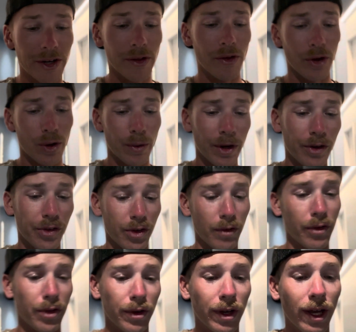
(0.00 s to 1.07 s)
to their quick
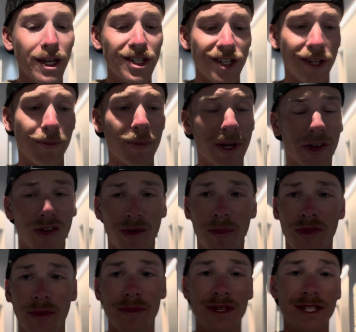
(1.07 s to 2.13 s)
service location and pick up
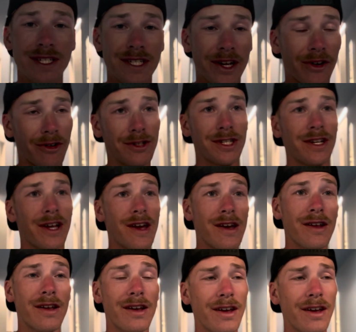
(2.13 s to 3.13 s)
some dinner tonight.